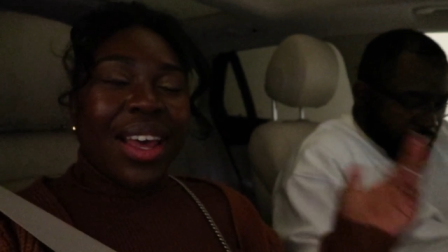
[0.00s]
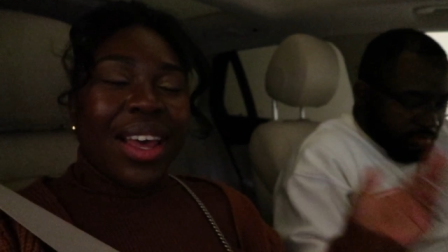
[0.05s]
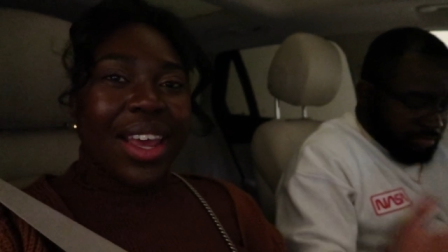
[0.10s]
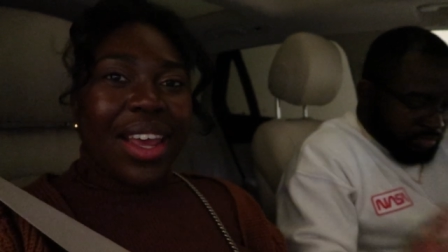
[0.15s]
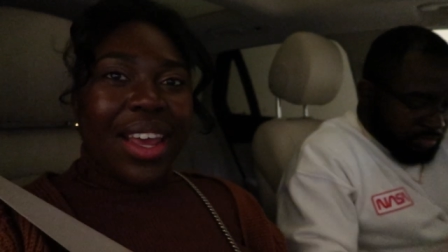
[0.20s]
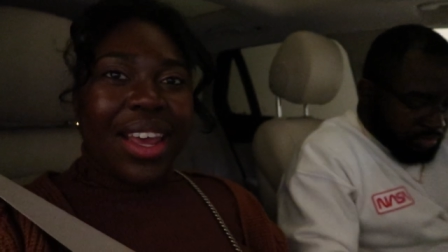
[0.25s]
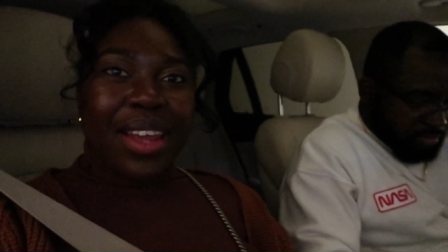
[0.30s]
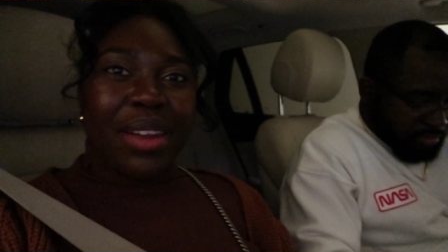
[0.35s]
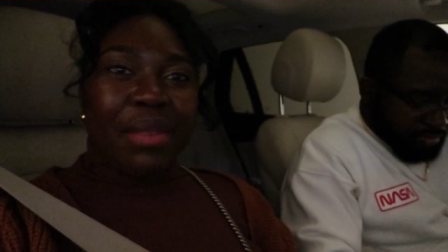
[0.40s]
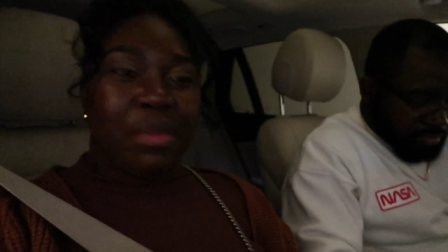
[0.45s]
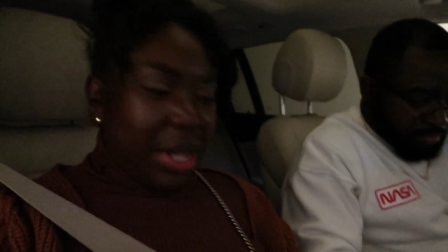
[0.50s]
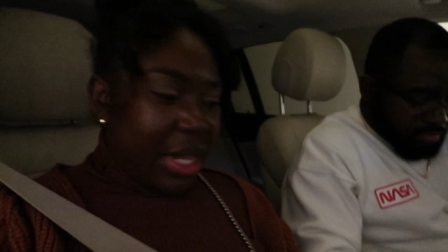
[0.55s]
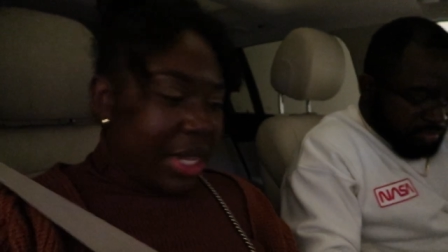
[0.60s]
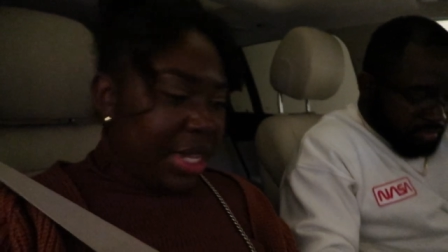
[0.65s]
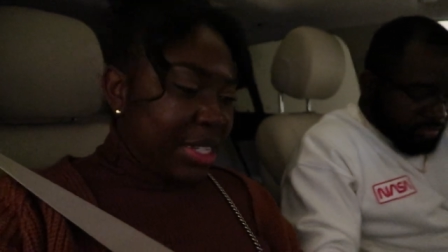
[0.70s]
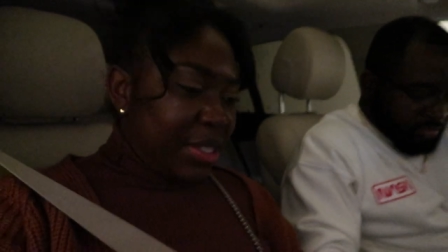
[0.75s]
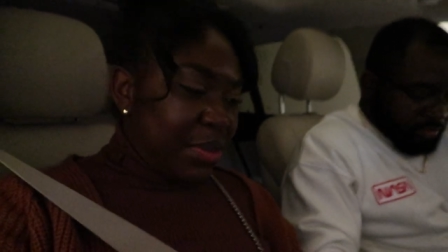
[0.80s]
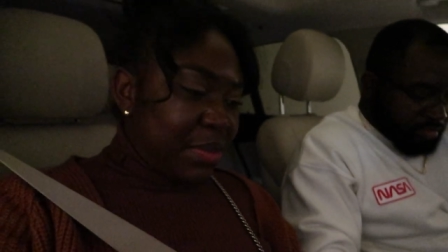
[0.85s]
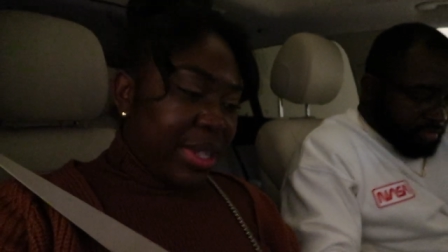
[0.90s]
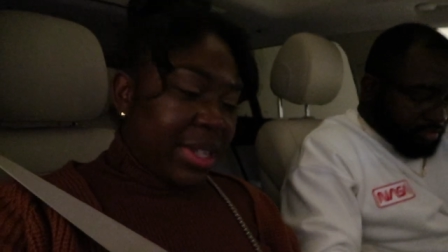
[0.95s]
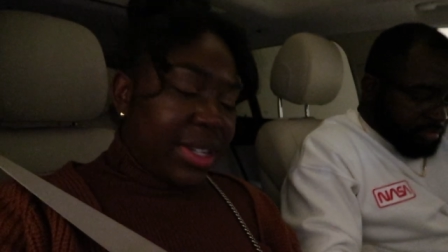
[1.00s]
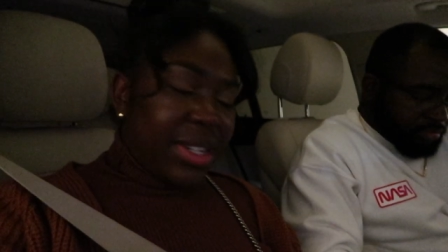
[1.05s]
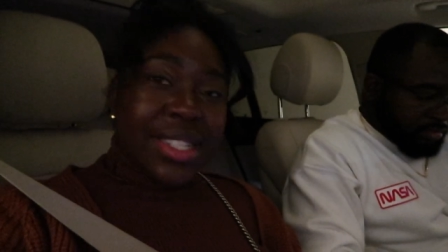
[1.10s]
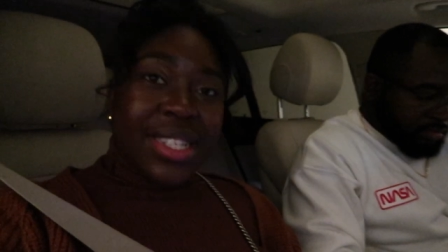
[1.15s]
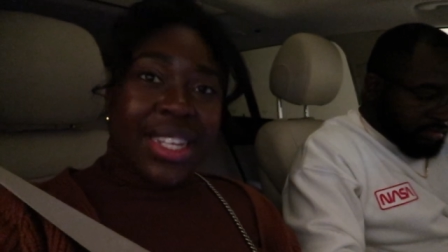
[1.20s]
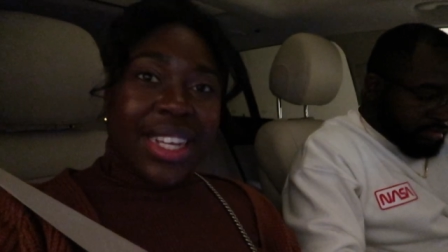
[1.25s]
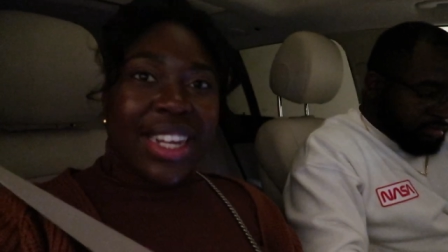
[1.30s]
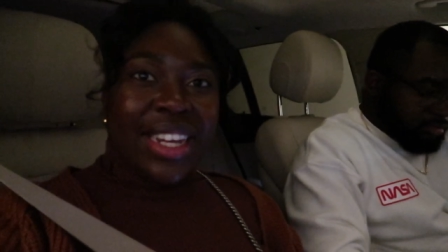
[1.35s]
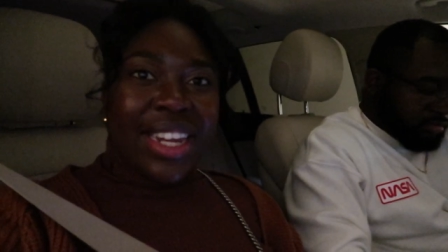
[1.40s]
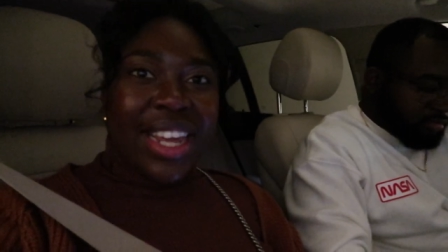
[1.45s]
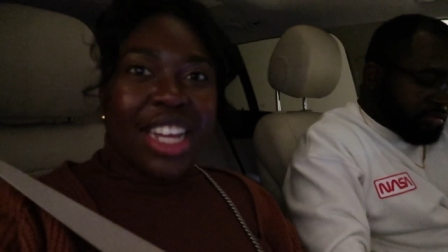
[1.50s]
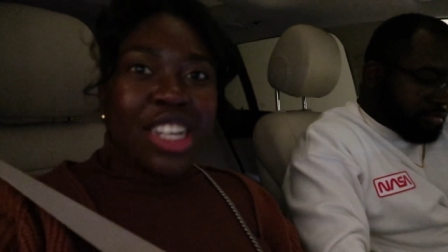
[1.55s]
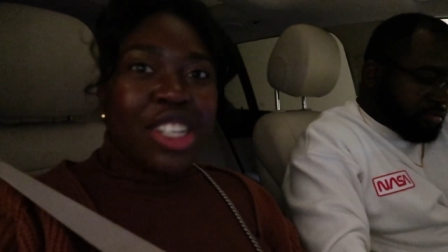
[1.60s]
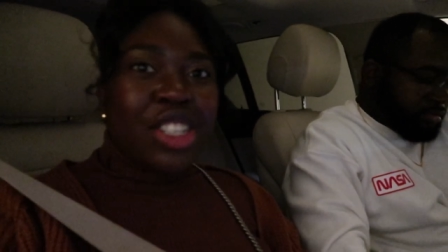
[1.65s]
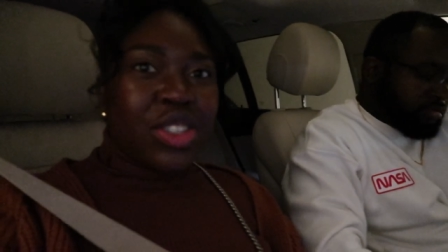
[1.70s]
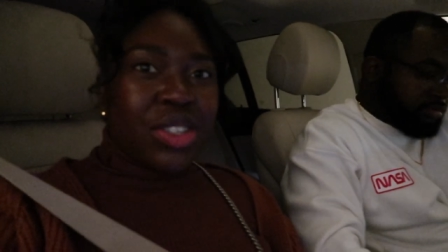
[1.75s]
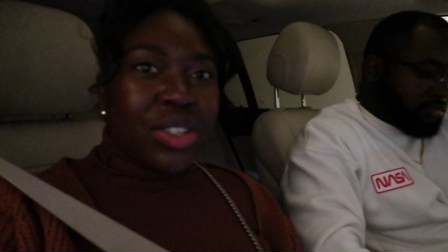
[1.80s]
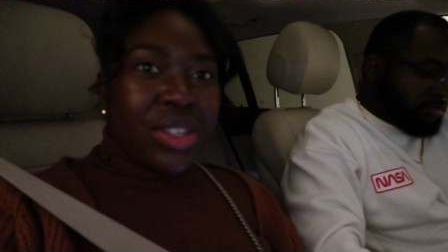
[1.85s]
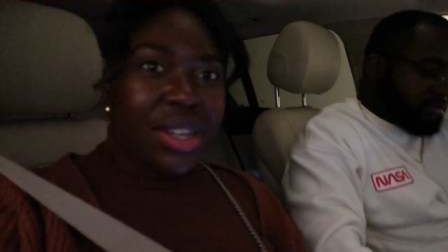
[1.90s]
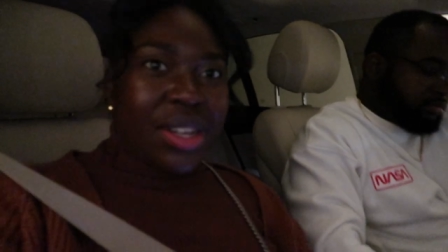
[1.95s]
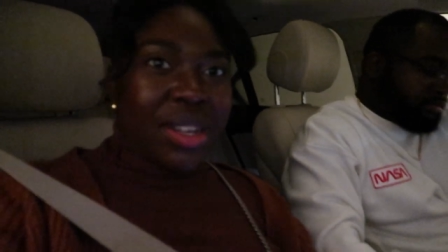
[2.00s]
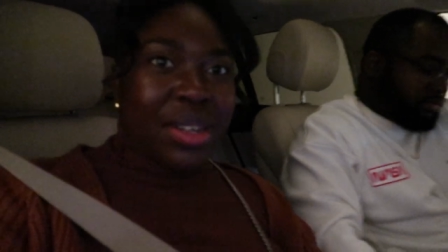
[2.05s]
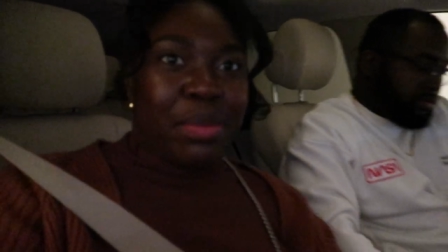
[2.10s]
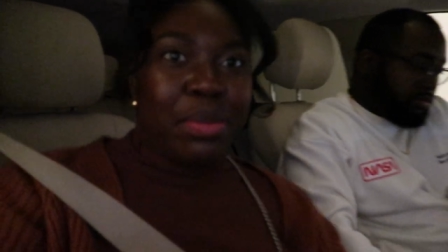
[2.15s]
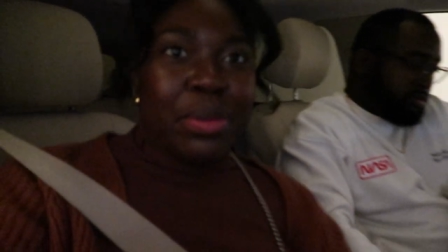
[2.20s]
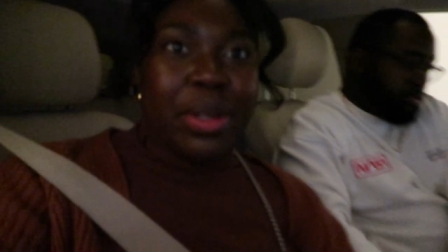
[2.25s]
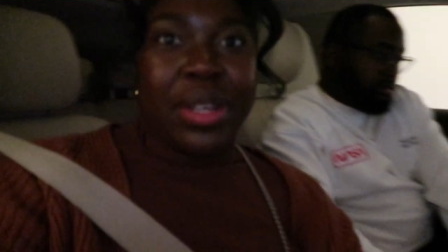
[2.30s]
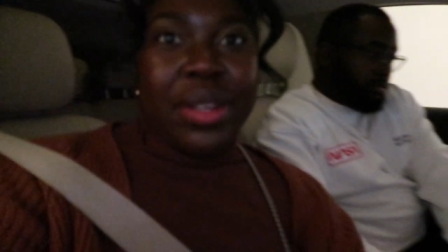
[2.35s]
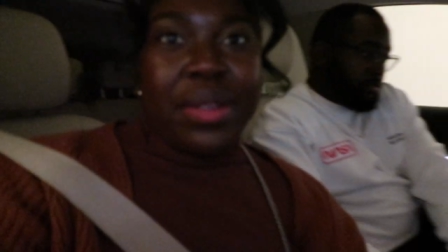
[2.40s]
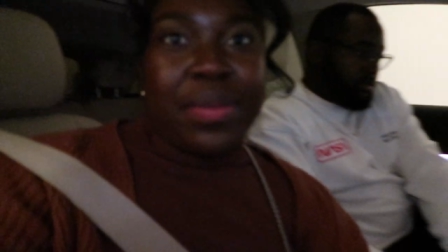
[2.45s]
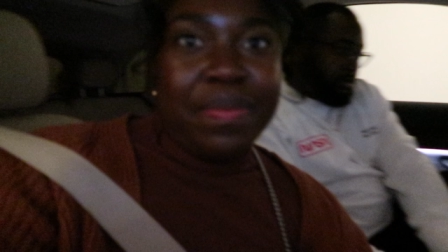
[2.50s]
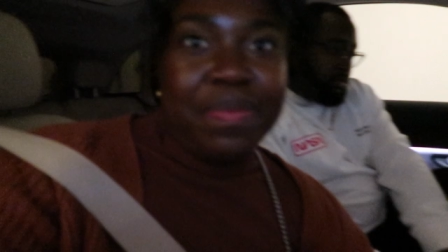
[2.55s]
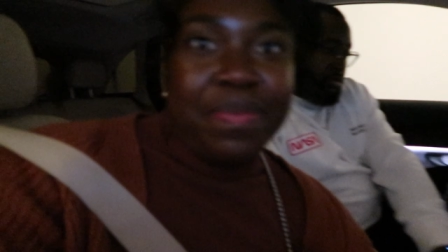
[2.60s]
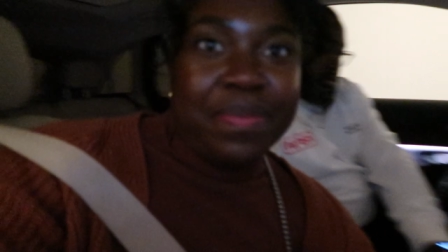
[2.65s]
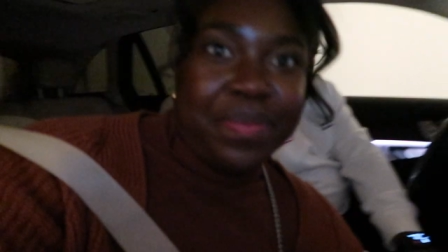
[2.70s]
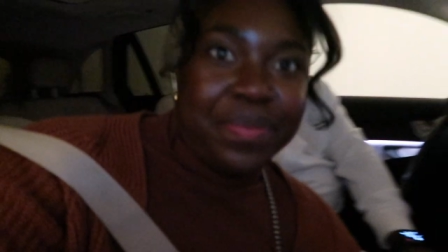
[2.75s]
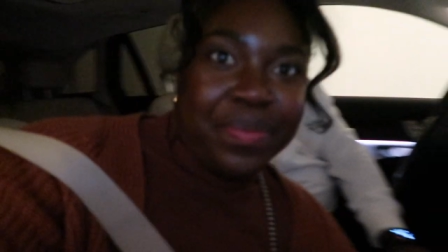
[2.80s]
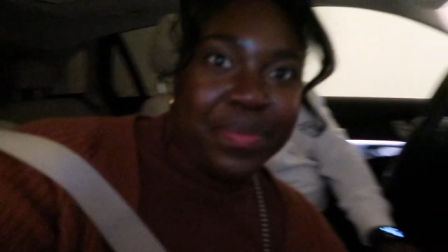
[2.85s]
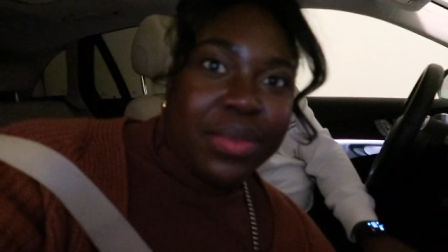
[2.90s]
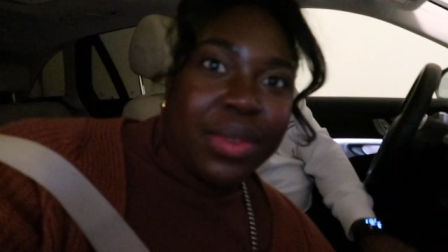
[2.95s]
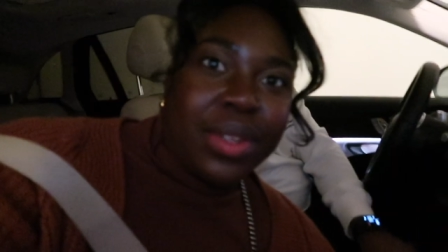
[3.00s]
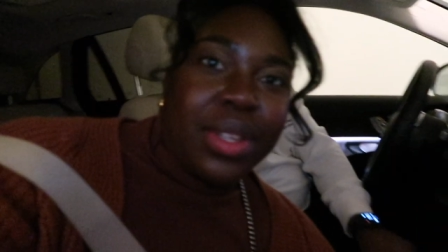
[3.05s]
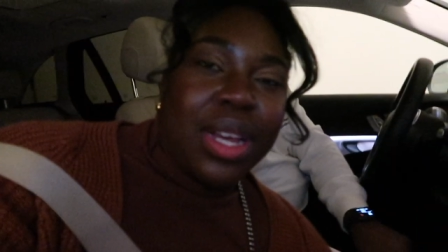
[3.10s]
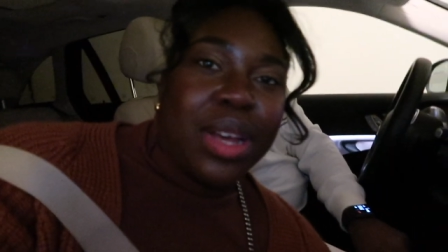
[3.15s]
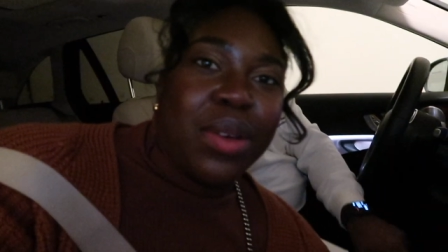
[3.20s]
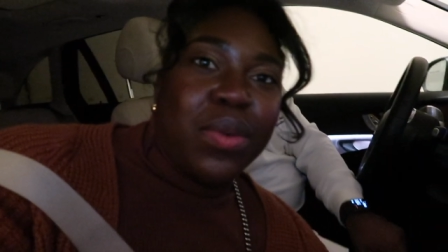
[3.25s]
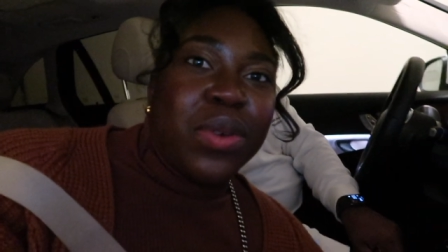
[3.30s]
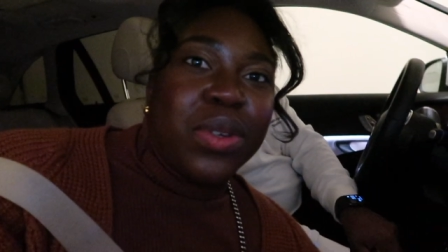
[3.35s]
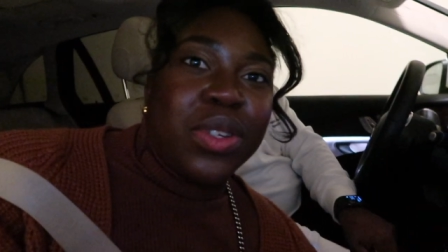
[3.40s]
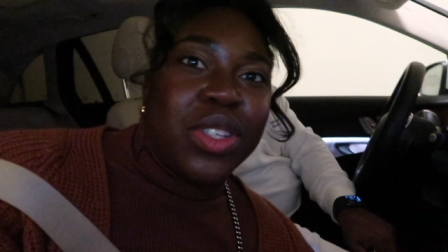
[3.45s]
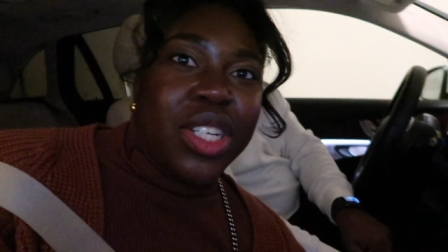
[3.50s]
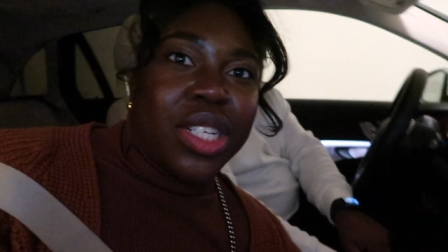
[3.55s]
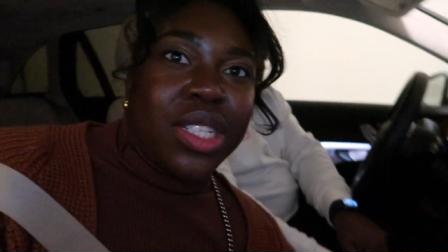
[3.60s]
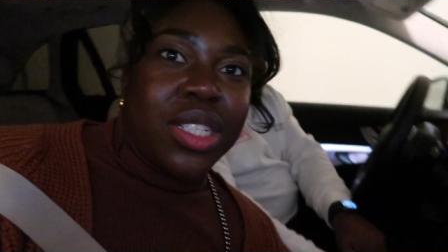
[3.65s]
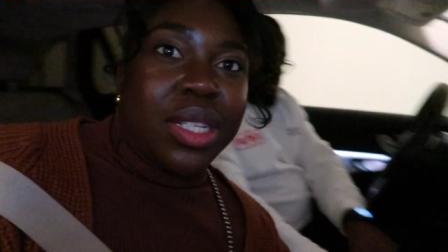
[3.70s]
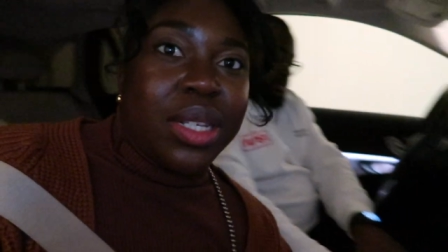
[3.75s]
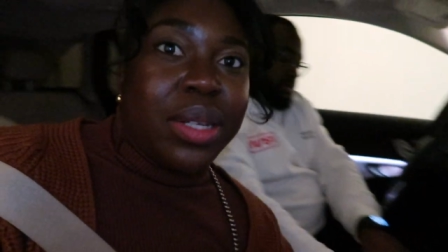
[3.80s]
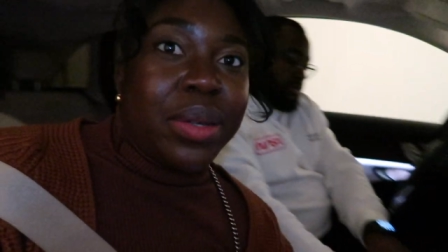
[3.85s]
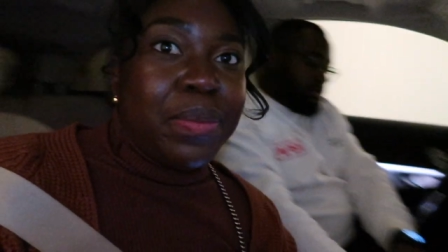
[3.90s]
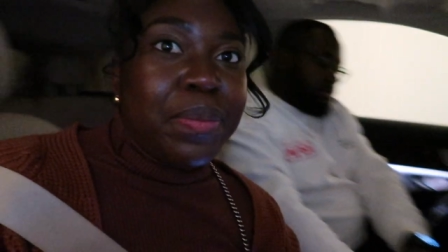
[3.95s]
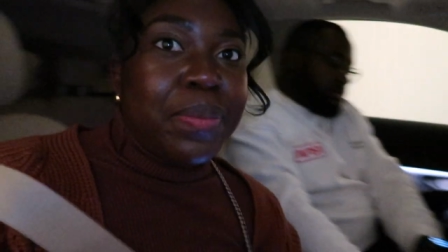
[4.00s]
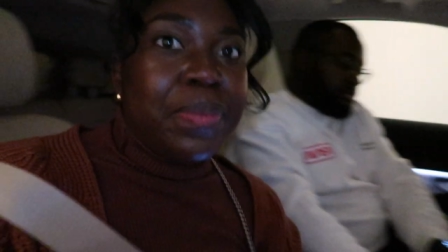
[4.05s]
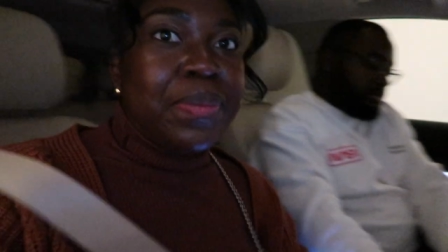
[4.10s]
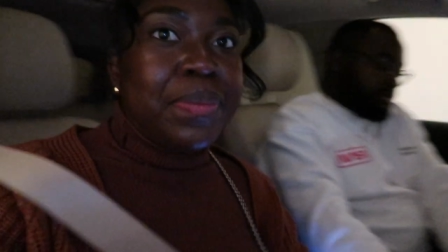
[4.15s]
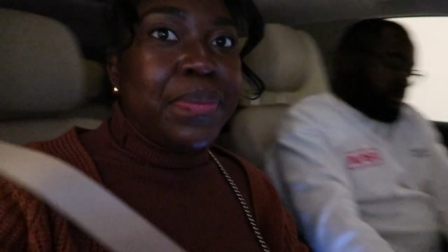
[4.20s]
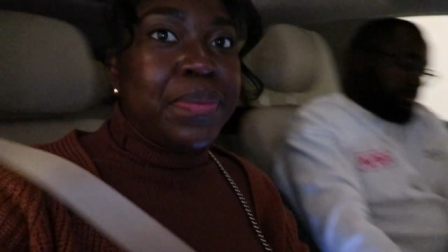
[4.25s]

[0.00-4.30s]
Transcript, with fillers: And my husband looks like an astronaut, but I won't judge him.